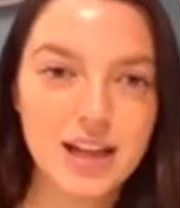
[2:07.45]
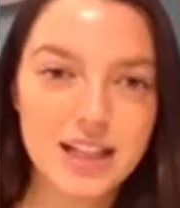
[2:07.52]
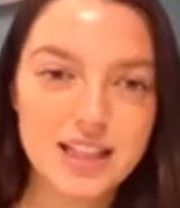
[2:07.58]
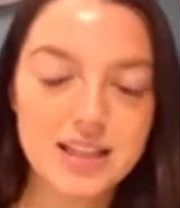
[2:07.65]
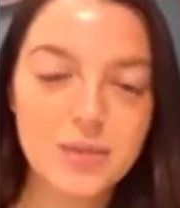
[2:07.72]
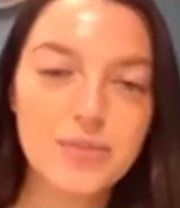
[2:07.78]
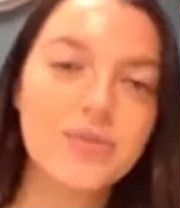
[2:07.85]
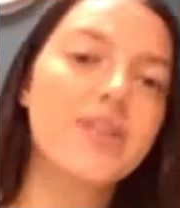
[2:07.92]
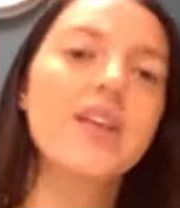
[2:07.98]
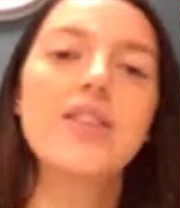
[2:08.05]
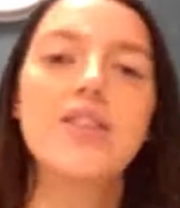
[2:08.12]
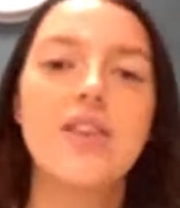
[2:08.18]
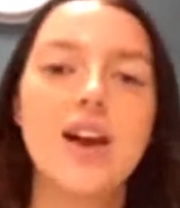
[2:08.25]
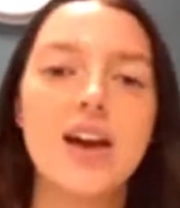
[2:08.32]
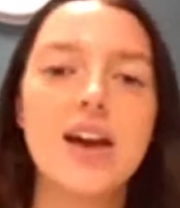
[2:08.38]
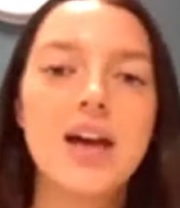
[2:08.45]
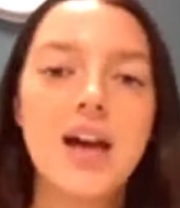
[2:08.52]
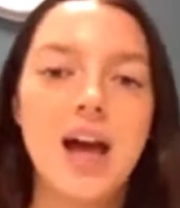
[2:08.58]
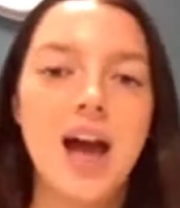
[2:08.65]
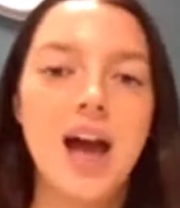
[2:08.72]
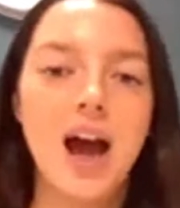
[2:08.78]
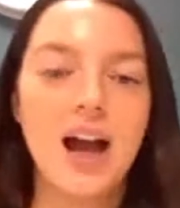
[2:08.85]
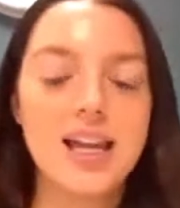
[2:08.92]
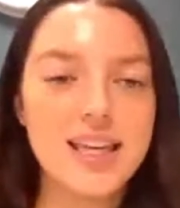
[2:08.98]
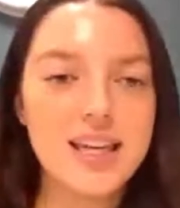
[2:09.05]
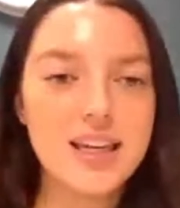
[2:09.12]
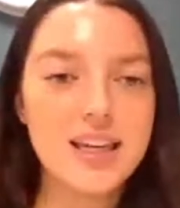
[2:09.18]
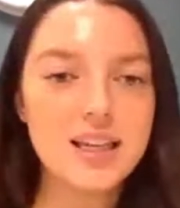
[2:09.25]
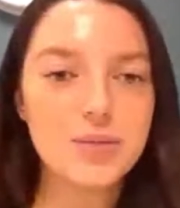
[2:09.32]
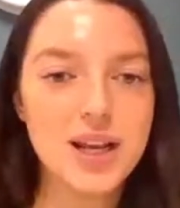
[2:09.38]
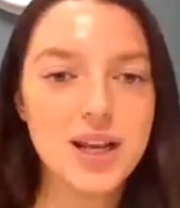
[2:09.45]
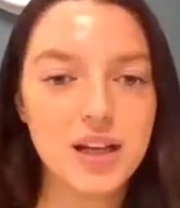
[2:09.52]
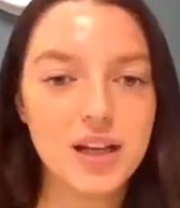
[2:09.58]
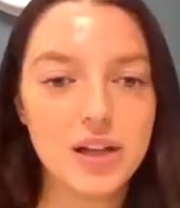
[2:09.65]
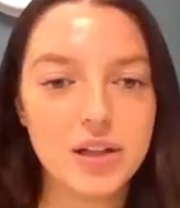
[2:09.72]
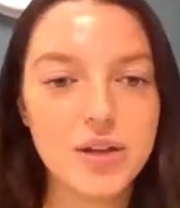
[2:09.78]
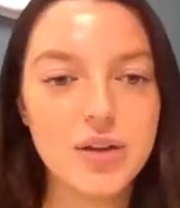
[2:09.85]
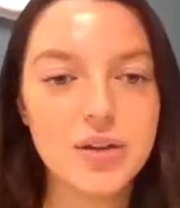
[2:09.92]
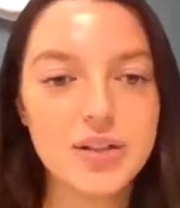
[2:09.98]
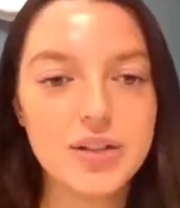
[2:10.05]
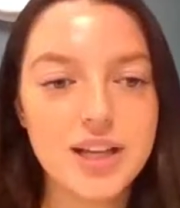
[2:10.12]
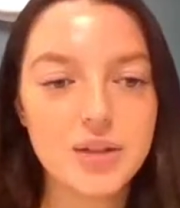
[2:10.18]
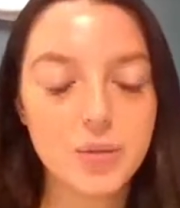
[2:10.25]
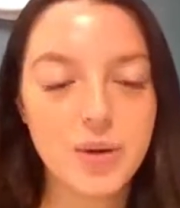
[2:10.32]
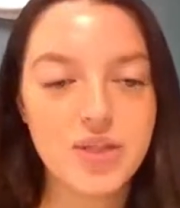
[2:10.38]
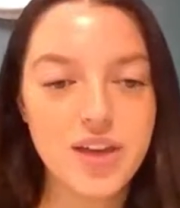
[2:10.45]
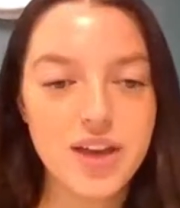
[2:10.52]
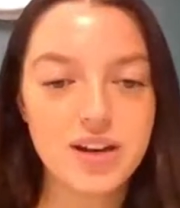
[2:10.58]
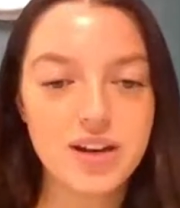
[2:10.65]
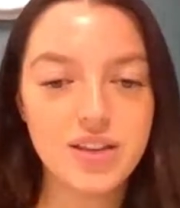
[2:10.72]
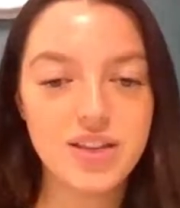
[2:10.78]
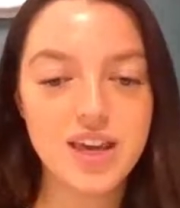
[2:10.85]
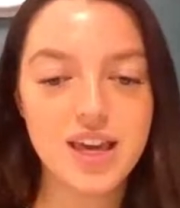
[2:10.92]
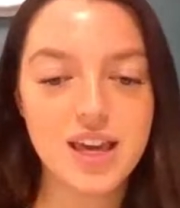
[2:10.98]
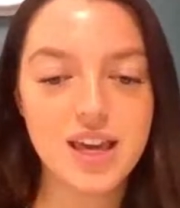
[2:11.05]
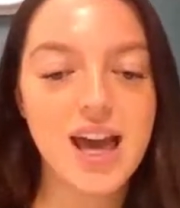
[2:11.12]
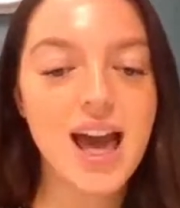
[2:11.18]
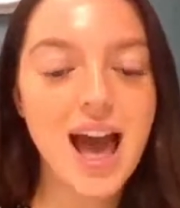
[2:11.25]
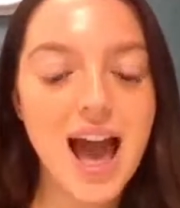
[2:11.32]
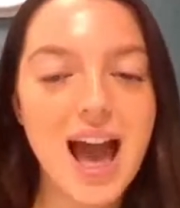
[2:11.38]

And it's something that I think has been included within the